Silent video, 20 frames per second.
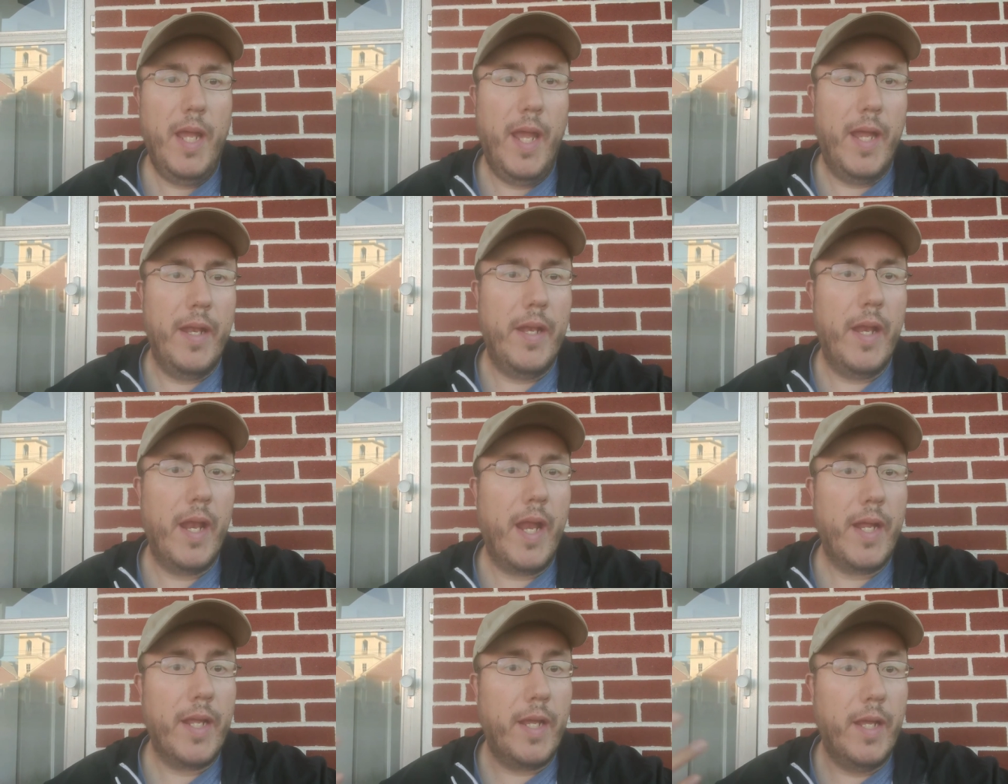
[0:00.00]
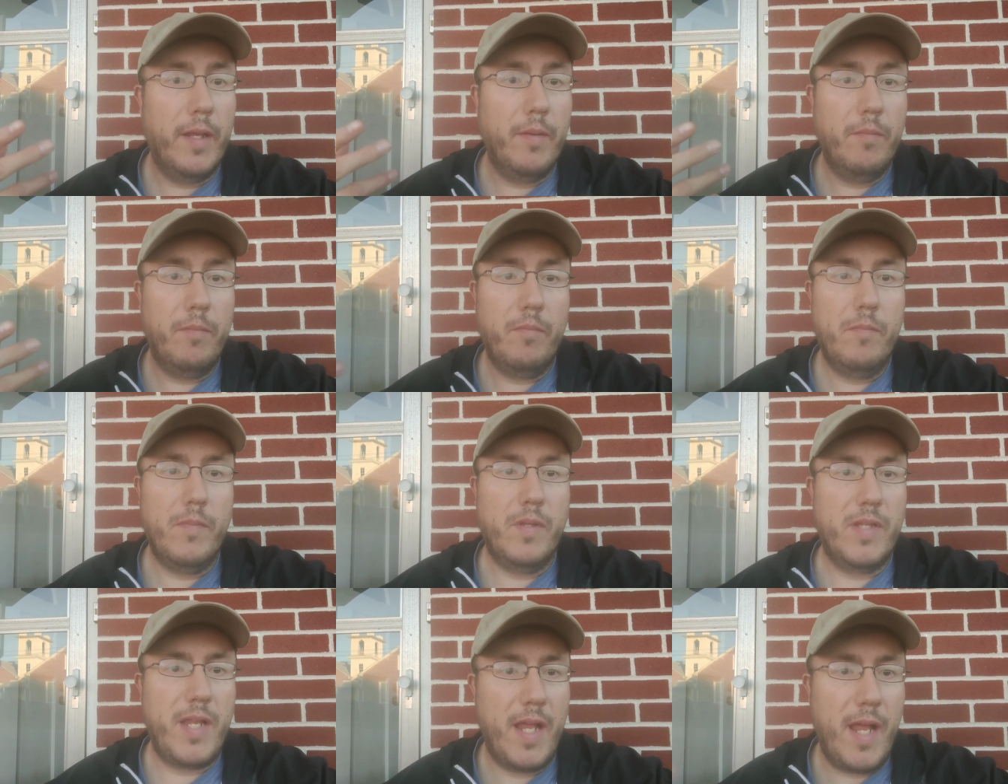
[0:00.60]
and then I can
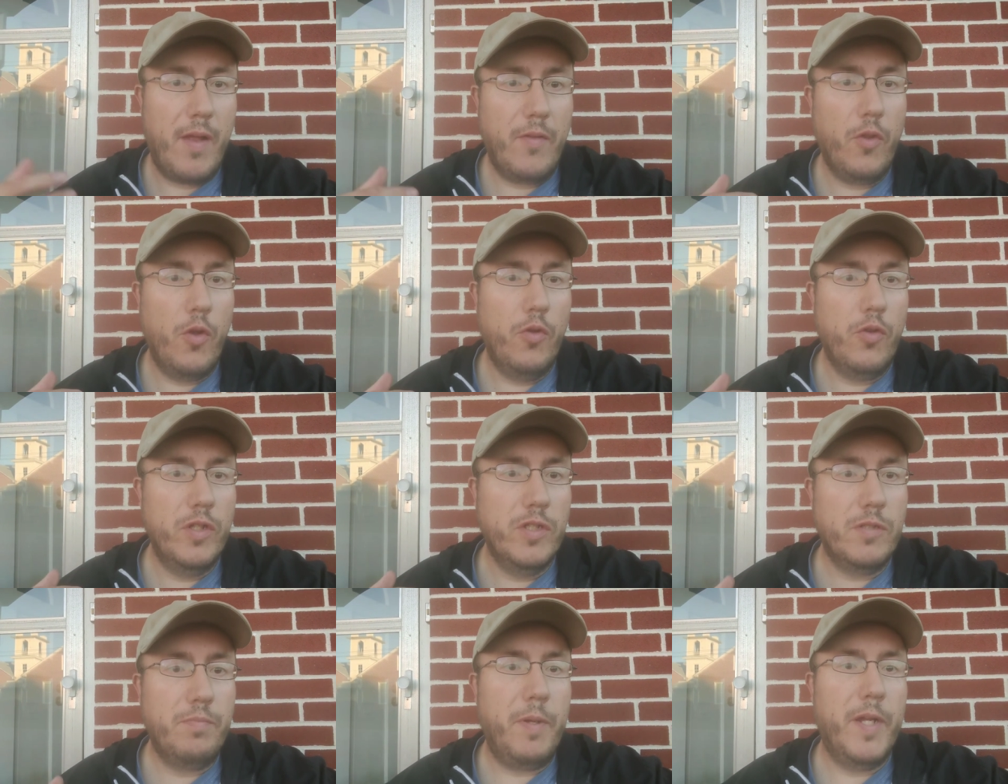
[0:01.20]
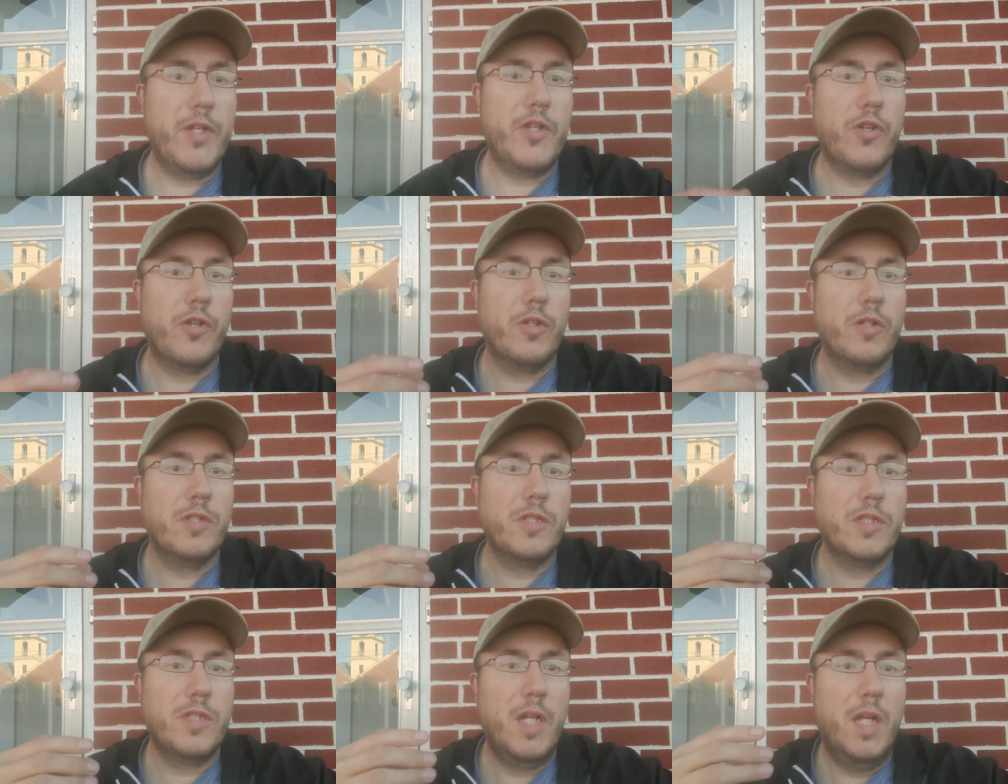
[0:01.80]
download those
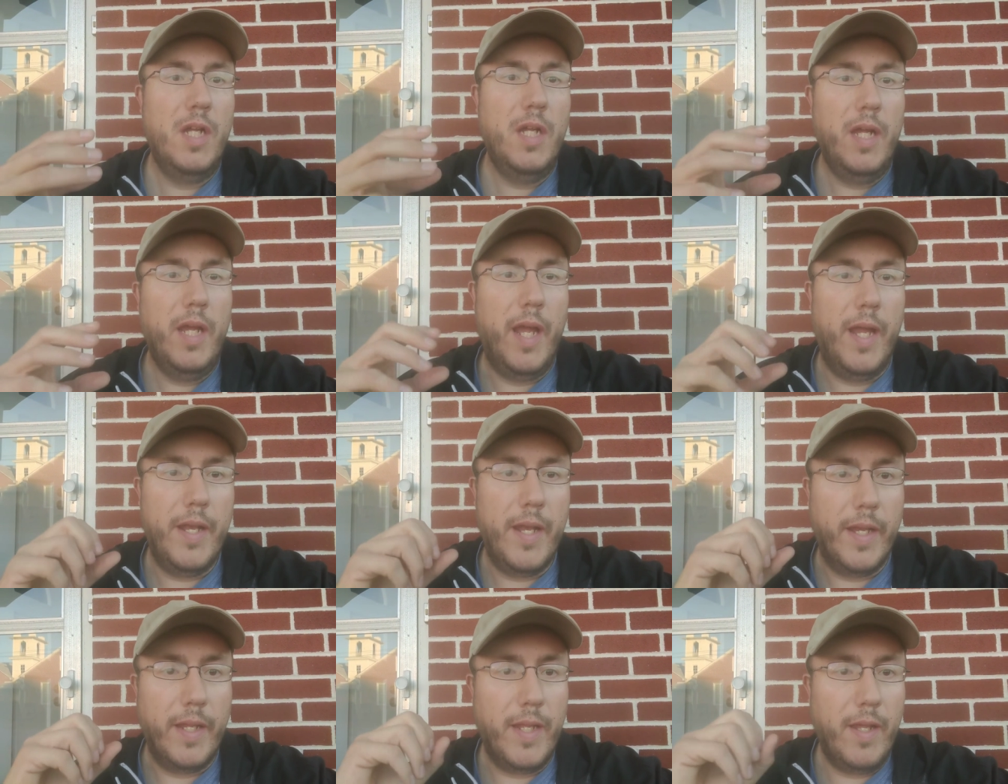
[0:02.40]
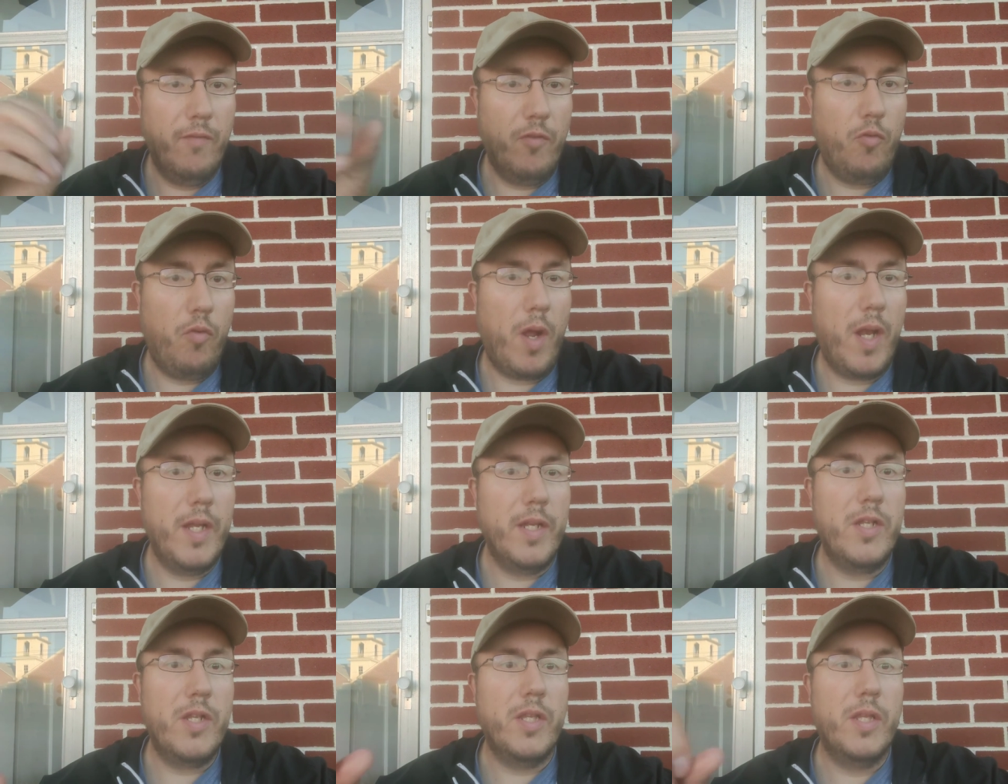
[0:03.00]
pictures and then give
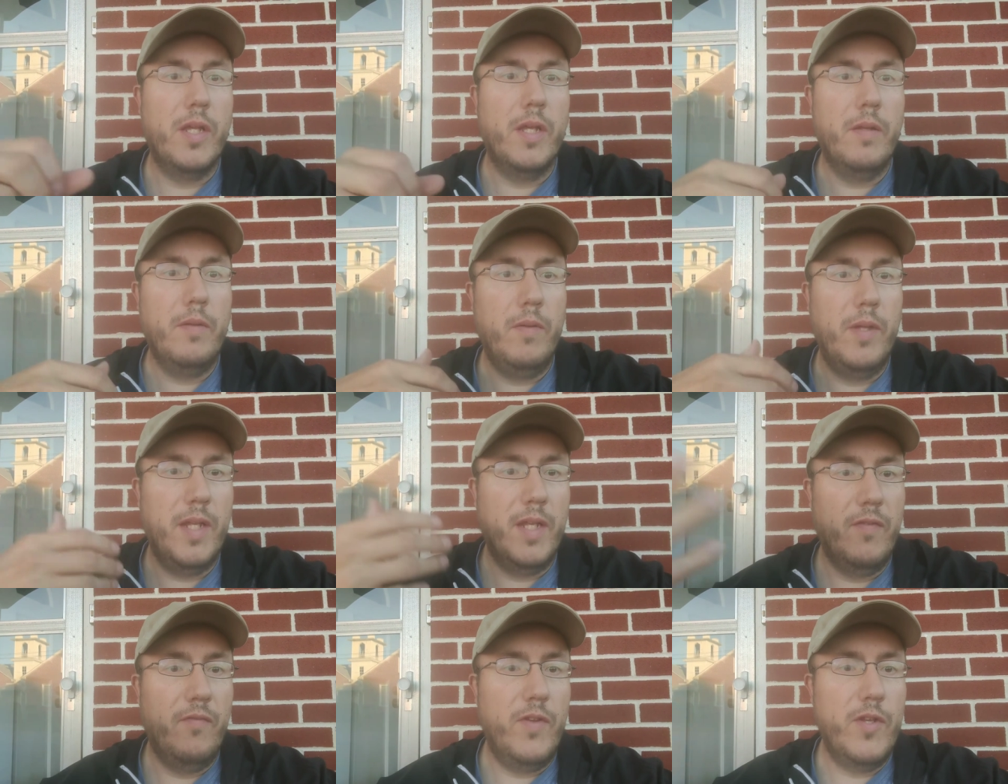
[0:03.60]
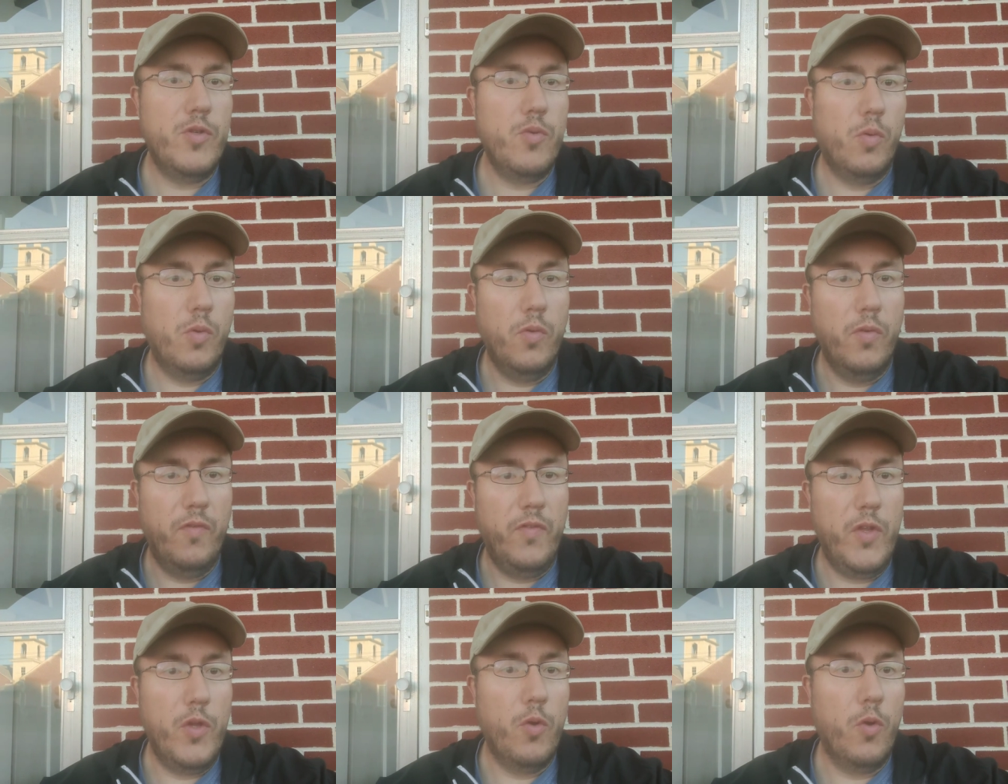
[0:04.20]
credit to the, the individual,
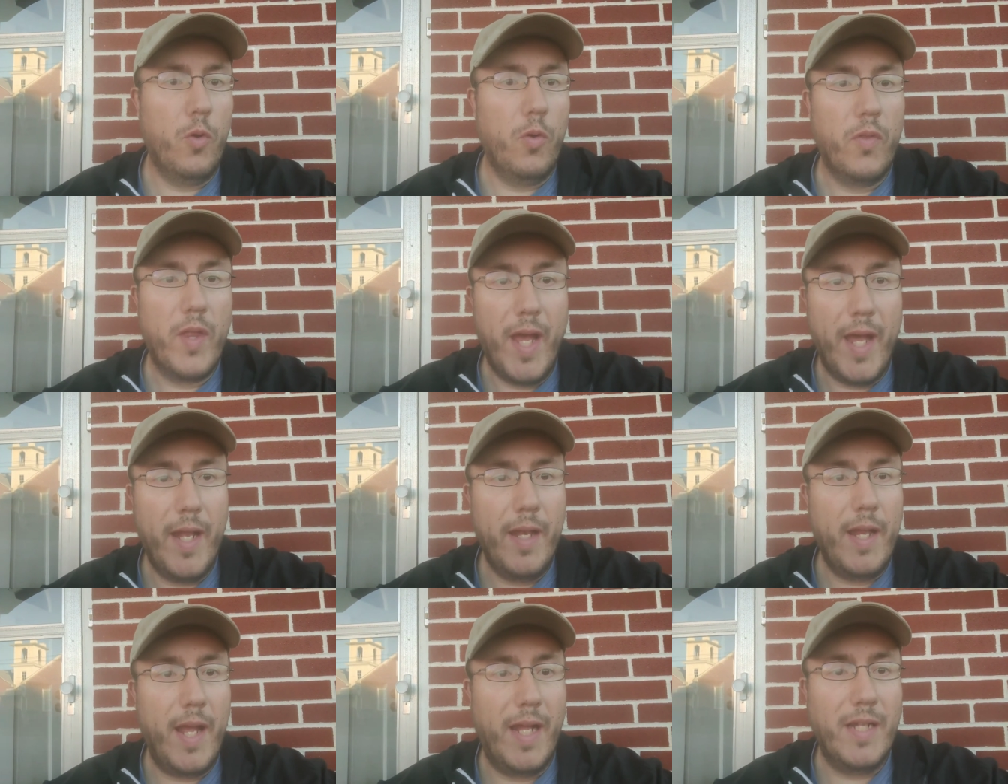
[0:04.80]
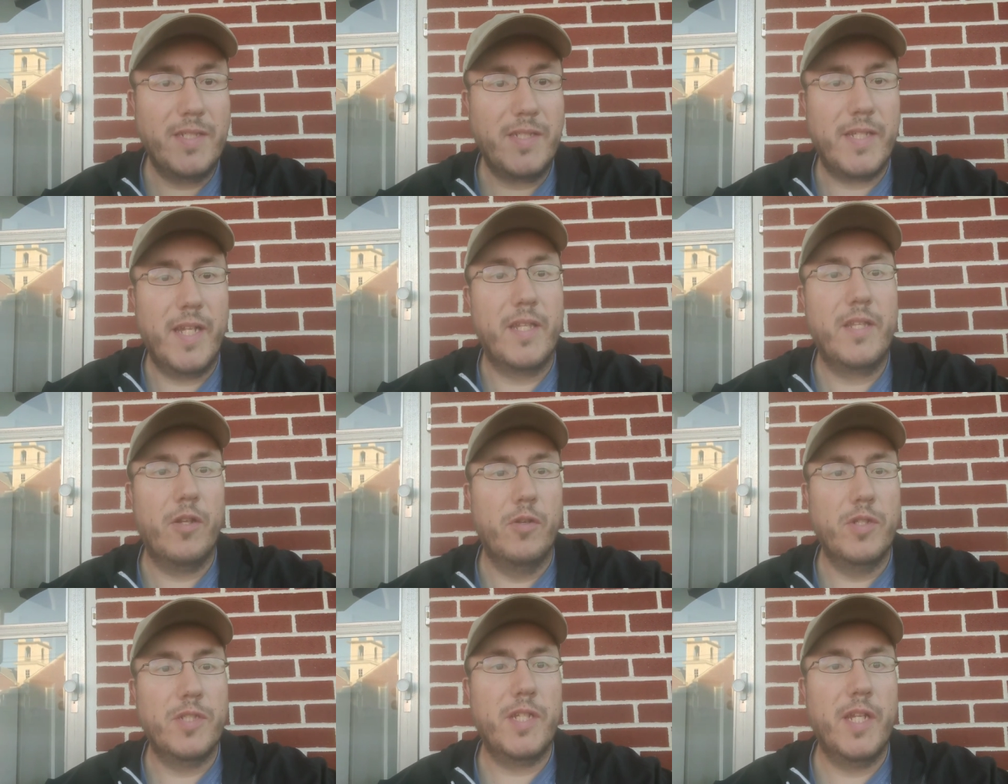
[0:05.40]
the viewer that has
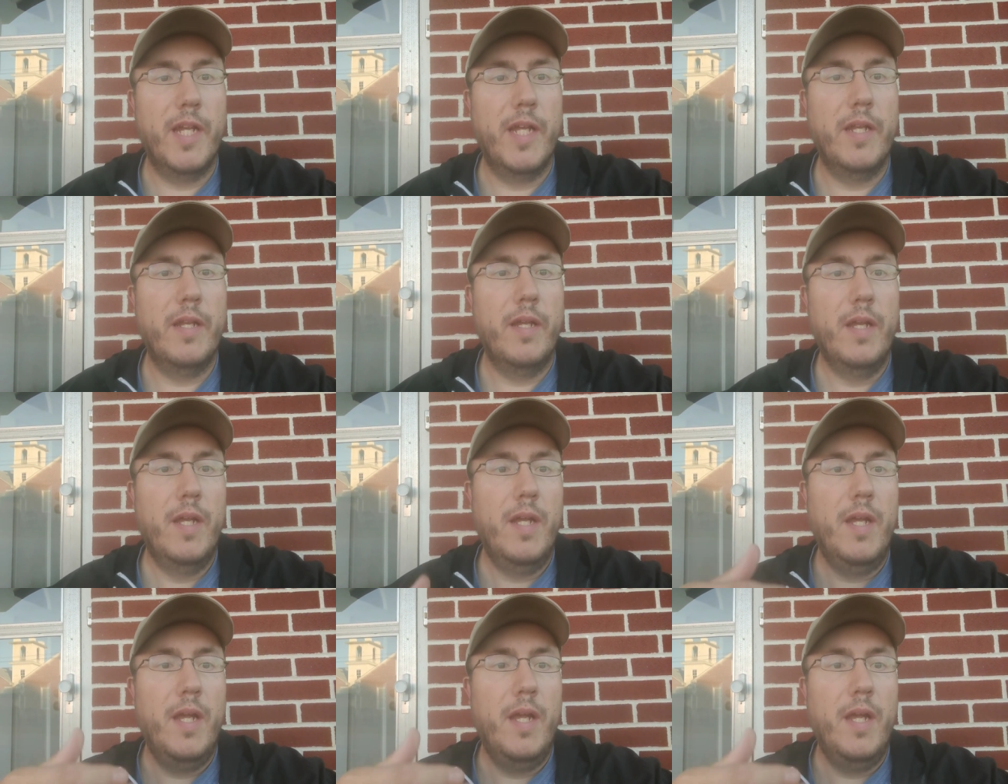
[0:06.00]
sent those in.